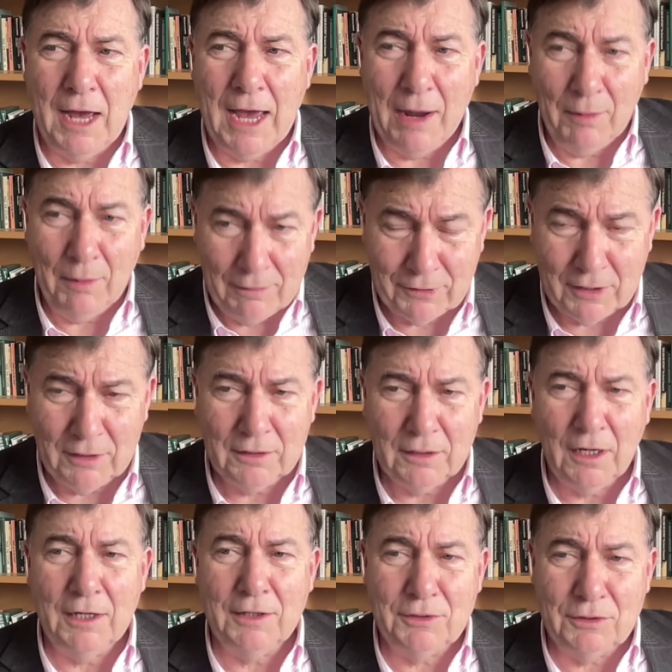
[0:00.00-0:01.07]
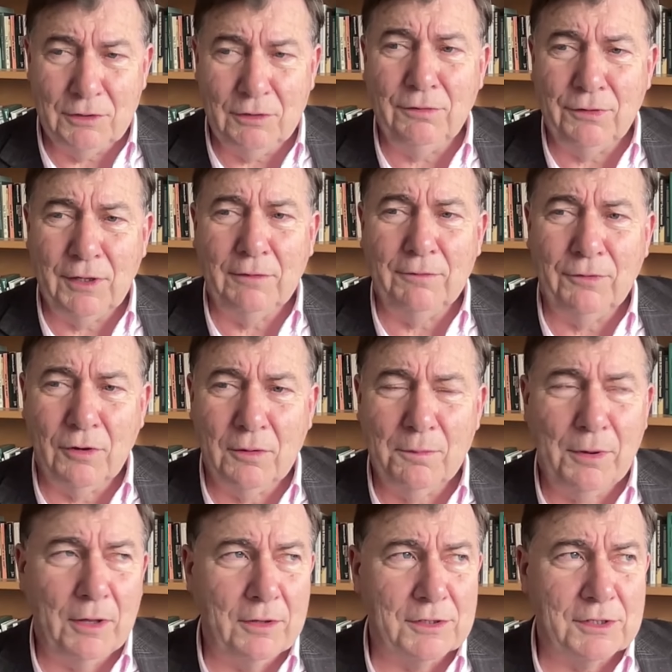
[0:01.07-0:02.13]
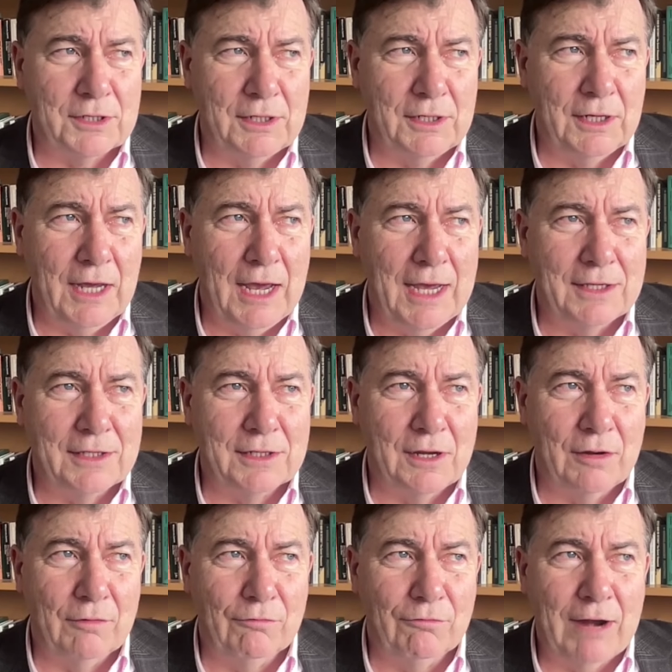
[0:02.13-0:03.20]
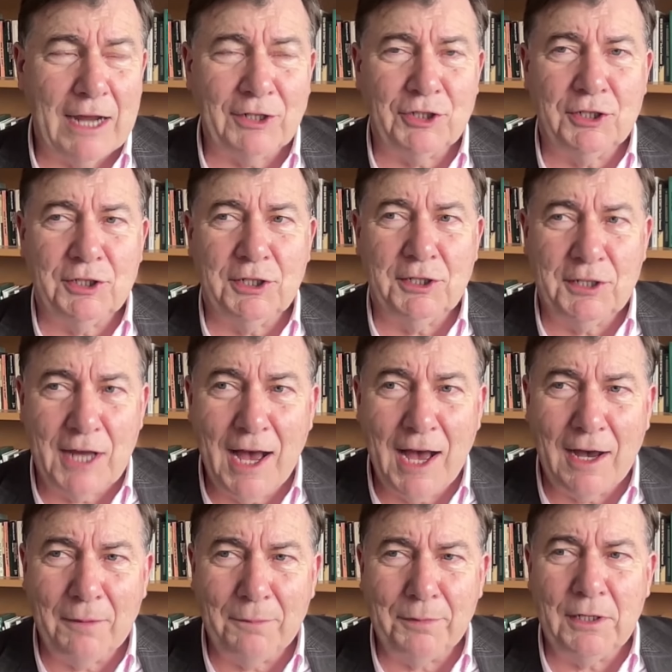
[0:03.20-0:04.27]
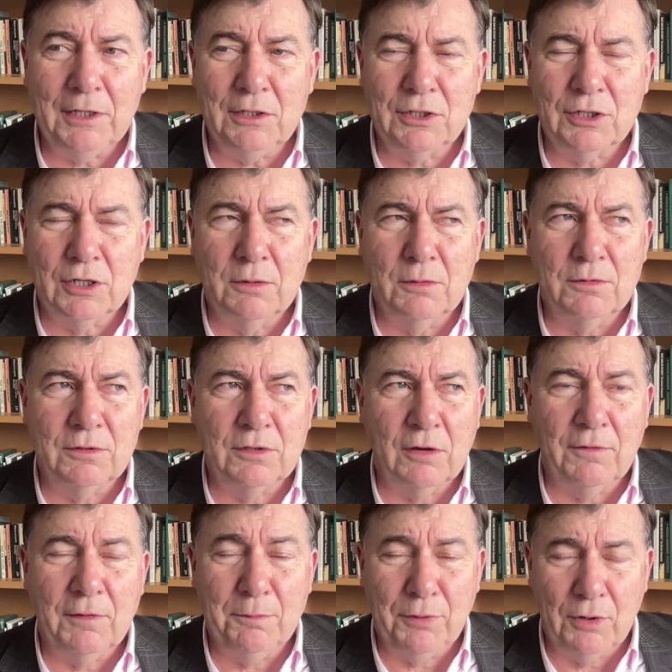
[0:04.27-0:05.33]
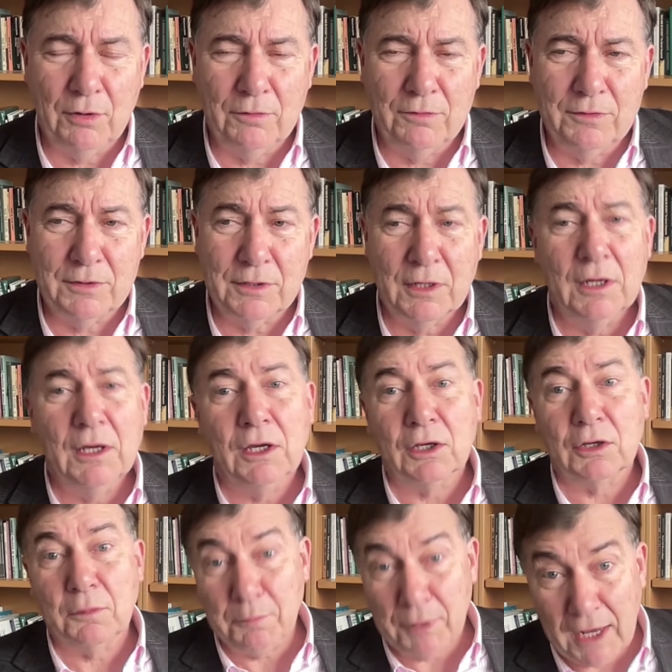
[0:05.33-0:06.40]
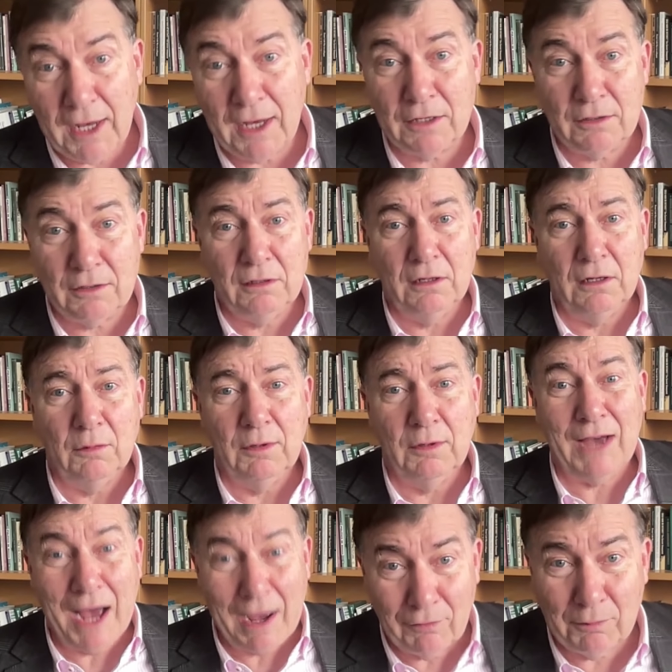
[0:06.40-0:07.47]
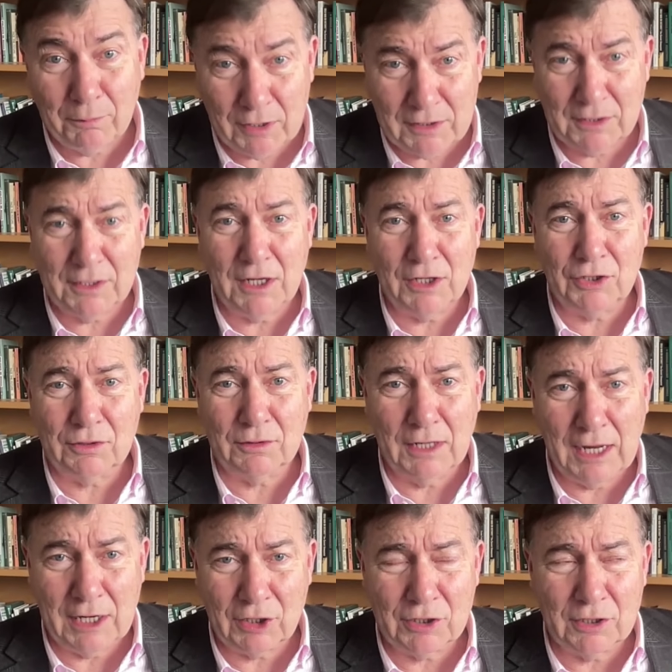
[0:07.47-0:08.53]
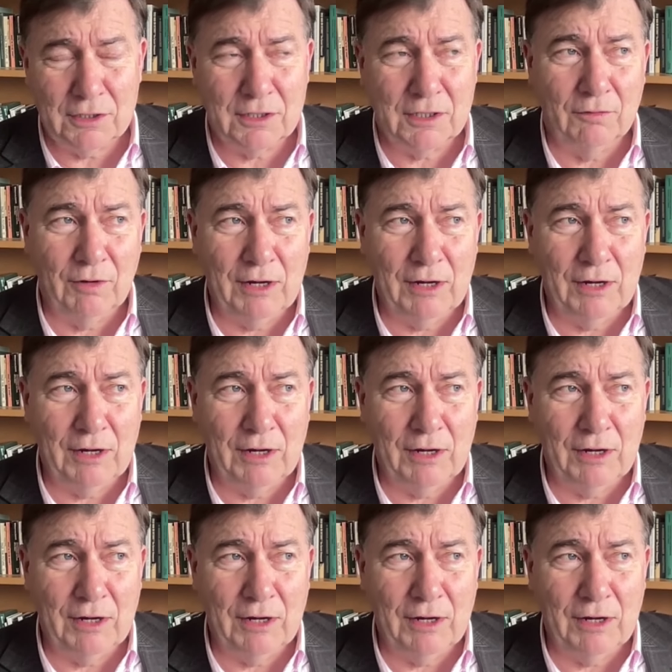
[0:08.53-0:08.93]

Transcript: however, I do think foreign policy has ratcheted up in terms of importance compared with other presidential elections. And the